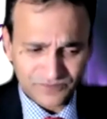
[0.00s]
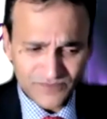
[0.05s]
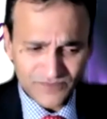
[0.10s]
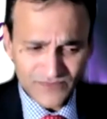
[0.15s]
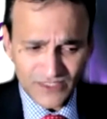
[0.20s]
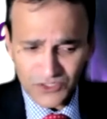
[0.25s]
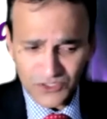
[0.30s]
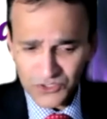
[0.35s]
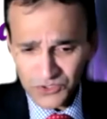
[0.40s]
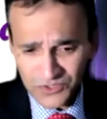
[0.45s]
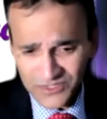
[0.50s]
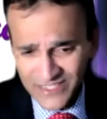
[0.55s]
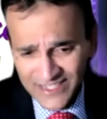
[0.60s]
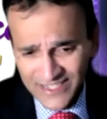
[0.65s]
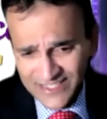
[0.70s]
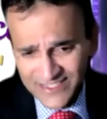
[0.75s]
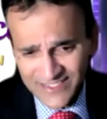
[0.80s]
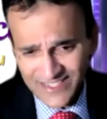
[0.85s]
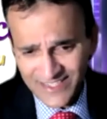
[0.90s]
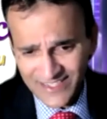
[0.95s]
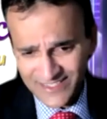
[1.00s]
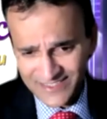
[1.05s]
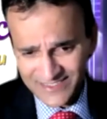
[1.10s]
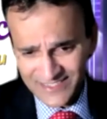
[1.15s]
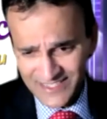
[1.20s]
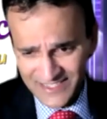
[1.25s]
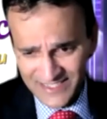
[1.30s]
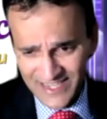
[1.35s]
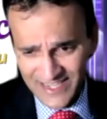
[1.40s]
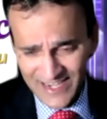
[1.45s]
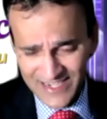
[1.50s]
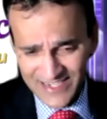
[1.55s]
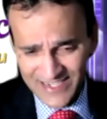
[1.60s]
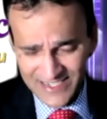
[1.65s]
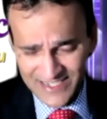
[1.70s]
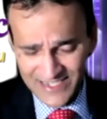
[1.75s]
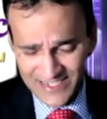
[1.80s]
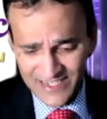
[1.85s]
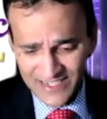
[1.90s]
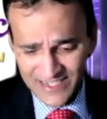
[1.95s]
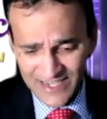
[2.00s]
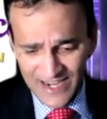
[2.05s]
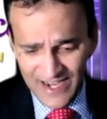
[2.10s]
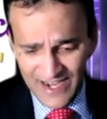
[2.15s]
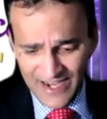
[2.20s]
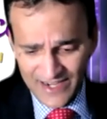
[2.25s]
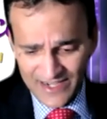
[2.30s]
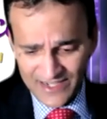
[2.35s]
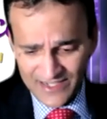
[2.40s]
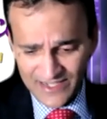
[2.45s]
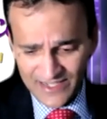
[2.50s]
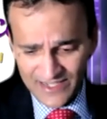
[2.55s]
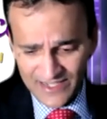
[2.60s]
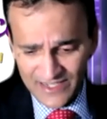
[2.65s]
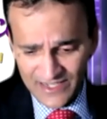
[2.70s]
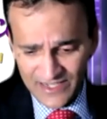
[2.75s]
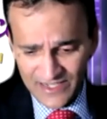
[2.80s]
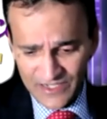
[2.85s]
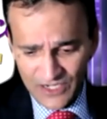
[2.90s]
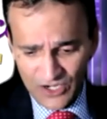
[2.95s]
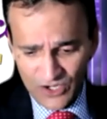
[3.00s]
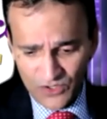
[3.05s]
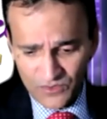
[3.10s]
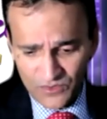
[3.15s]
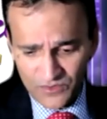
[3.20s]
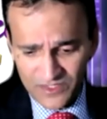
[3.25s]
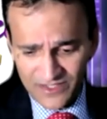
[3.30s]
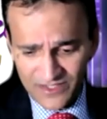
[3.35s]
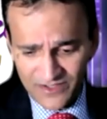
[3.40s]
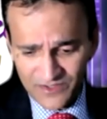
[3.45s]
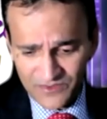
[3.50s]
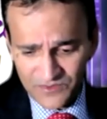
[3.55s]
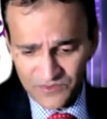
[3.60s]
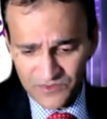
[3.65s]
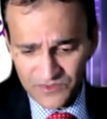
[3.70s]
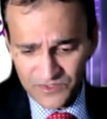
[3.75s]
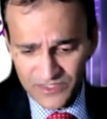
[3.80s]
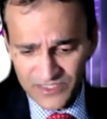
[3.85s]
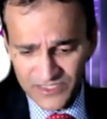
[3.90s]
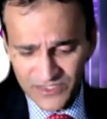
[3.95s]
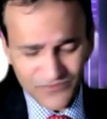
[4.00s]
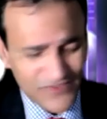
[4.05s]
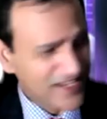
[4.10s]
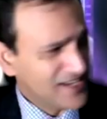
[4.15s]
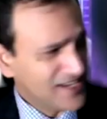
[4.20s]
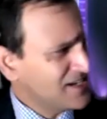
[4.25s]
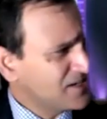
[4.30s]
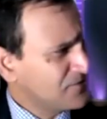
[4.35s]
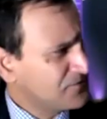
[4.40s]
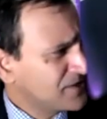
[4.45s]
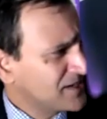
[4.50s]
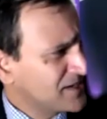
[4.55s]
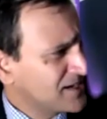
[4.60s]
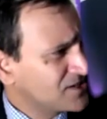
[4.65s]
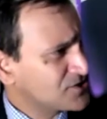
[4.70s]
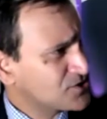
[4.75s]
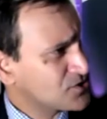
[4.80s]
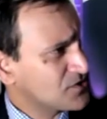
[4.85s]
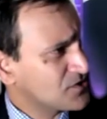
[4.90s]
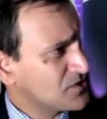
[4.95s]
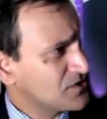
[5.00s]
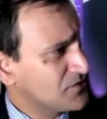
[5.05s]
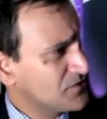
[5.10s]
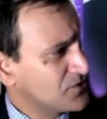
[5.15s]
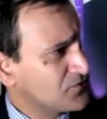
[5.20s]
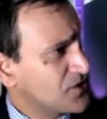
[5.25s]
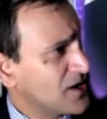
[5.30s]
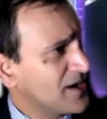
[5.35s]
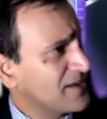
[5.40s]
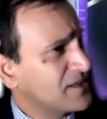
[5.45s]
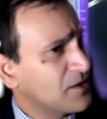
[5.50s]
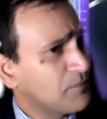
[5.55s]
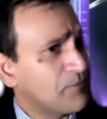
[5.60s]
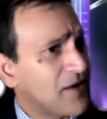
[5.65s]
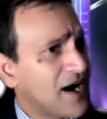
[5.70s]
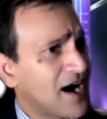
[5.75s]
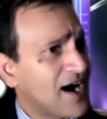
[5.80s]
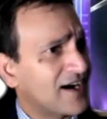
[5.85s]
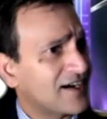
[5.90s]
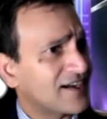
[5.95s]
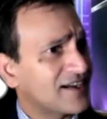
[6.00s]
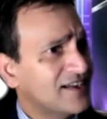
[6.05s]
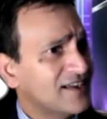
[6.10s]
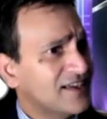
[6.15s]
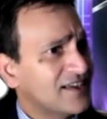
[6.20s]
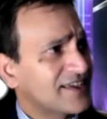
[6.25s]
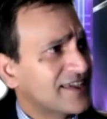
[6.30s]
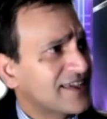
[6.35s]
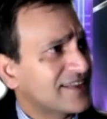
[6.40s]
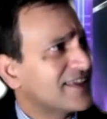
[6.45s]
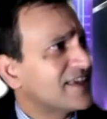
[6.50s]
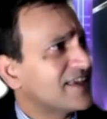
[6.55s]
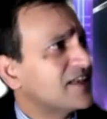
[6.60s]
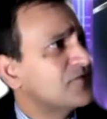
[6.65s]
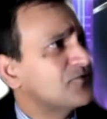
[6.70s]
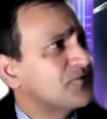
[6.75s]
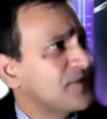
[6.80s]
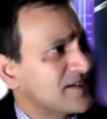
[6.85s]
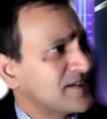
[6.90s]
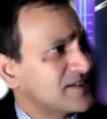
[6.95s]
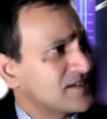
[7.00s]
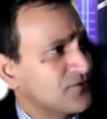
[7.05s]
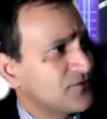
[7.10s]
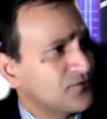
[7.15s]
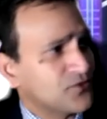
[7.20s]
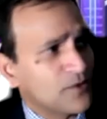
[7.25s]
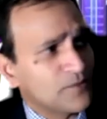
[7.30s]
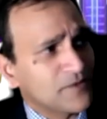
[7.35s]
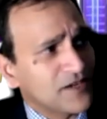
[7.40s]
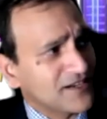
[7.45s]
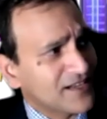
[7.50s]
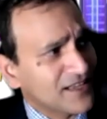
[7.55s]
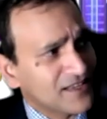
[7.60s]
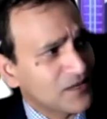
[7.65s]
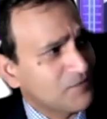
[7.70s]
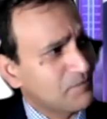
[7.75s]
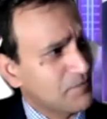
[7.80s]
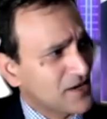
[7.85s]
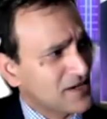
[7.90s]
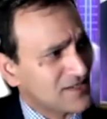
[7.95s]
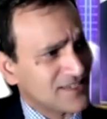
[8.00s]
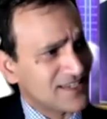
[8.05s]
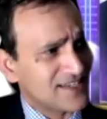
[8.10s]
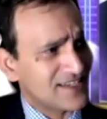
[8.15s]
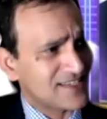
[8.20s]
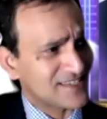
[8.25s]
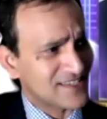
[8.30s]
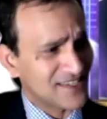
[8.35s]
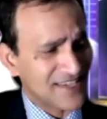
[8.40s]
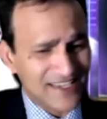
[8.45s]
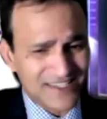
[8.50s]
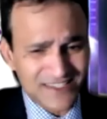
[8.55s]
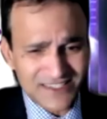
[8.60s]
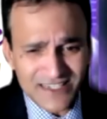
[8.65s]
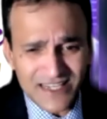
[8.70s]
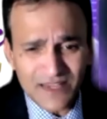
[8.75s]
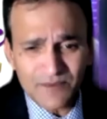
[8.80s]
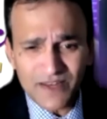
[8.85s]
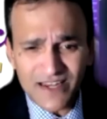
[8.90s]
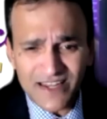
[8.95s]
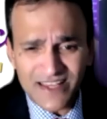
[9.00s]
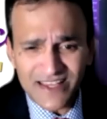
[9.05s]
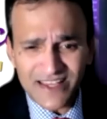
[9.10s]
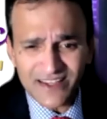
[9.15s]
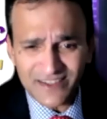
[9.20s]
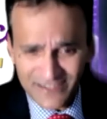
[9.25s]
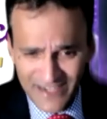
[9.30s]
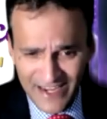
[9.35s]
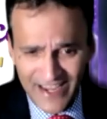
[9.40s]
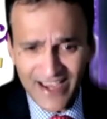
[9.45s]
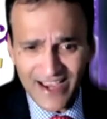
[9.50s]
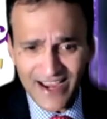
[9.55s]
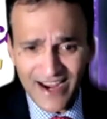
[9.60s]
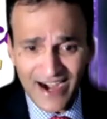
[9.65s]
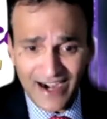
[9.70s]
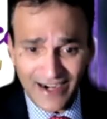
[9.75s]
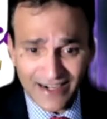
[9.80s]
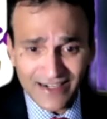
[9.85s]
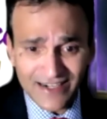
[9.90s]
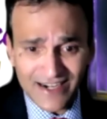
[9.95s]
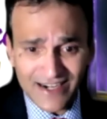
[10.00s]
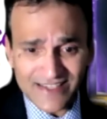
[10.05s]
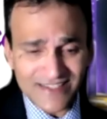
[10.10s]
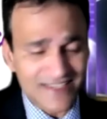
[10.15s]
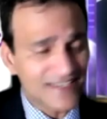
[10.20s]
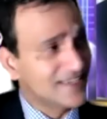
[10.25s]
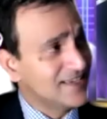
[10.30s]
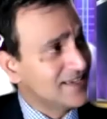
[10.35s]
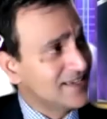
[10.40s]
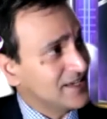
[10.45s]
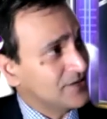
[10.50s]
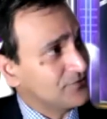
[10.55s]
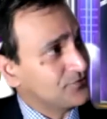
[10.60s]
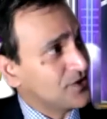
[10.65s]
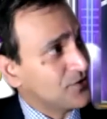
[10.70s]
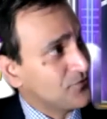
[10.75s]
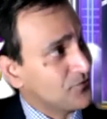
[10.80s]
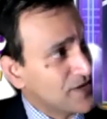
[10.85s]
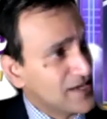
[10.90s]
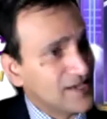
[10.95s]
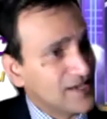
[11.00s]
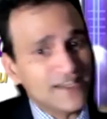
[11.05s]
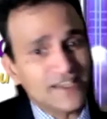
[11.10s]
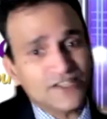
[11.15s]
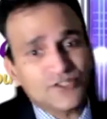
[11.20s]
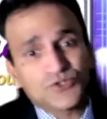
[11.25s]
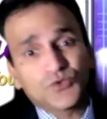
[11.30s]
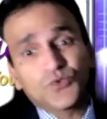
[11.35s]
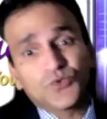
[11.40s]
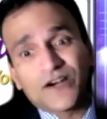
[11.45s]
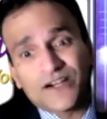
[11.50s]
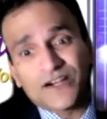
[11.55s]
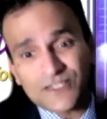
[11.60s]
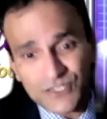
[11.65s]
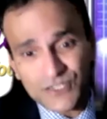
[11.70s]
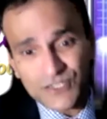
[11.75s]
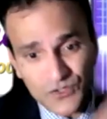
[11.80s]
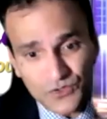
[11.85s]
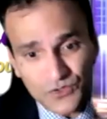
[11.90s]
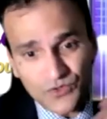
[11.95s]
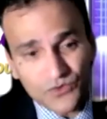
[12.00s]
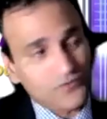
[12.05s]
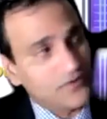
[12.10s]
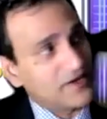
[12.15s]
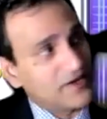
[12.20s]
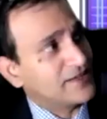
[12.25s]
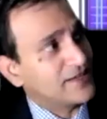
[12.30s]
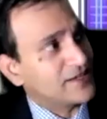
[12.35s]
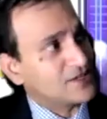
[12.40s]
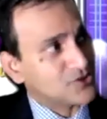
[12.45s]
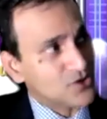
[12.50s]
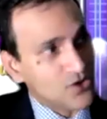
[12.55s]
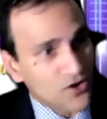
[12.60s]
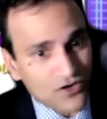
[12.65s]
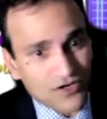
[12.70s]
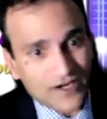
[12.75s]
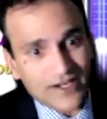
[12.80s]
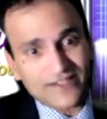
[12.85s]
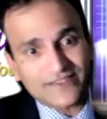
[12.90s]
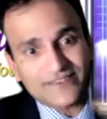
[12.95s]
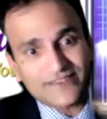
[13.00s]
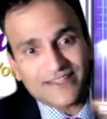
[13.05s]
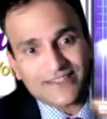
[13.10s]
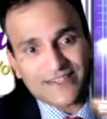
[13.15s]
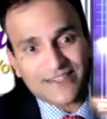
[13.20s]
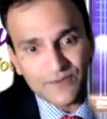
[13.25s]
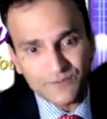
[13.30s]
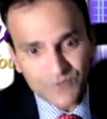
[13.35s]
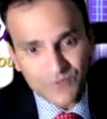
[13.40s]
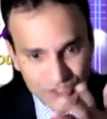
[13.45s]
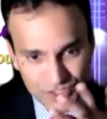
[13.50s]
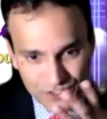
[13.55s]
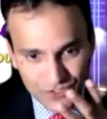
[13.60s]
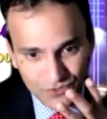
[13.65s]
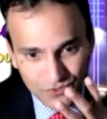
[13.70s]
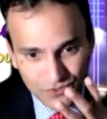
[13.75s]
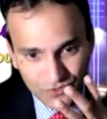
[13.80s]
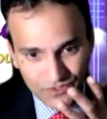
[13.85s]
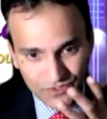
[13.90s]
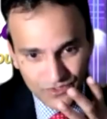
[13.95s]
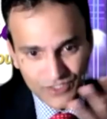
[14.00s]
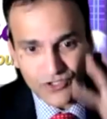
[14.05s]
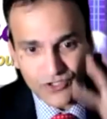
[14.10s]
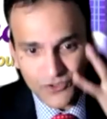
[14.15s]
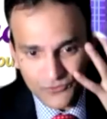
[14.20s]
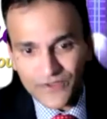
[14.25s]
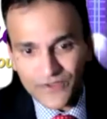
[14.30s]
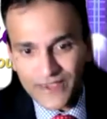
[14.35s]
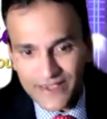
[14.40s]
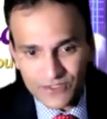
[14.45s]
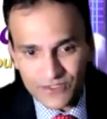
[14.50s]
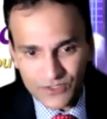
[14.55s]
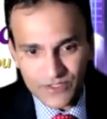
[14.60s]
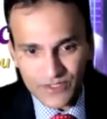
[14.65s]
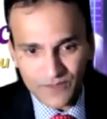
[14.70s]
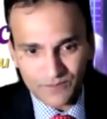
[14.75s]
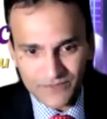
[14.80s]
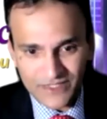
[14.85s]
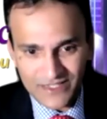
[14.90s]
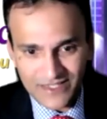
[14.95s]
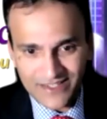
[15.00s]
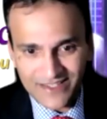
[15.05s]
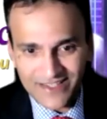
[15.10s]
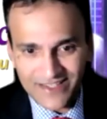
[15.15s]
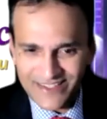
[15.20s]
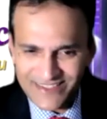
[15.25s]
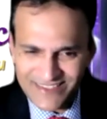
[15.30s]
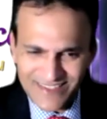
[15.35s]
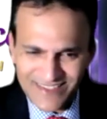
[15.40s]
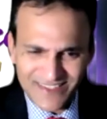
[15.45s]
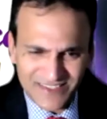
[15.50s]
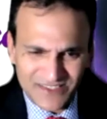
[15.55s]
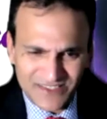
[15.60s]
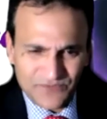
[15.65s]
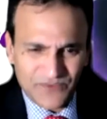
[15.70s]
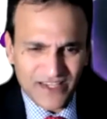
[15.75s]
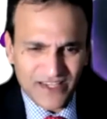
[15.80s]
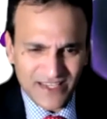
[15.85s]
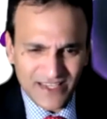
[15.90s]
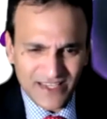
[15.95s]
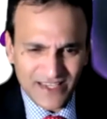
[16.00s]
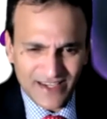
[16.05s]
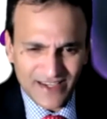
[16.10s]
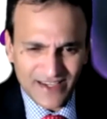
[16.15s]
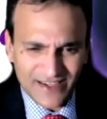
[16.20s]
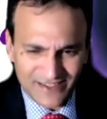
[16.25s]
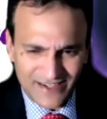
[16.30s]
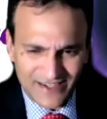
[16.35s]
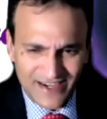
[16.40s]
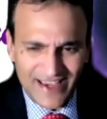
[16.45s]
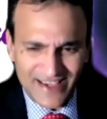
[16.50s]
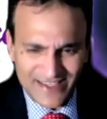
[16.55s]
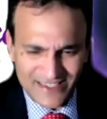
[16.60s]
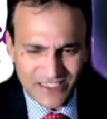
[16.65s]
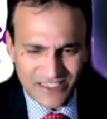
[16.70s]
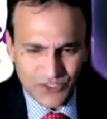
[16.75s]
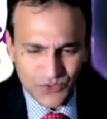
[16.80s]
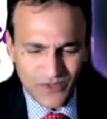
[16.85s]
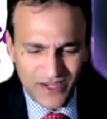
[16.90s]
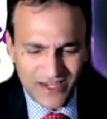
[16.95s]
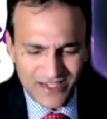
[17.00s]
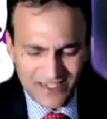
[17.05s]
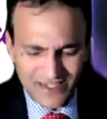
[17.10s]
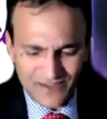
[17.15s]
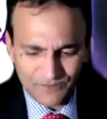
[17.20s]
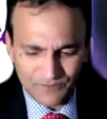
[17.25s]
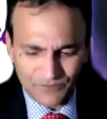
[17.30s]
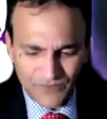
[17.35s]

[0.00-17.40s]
So that is the reality. And now, you know, it's very difficult to, if you are in the park, get the infection from another person. It's extremely rare, unless if the wind is towards you when they talk and that come to you in your face or something. It's a very rare situation.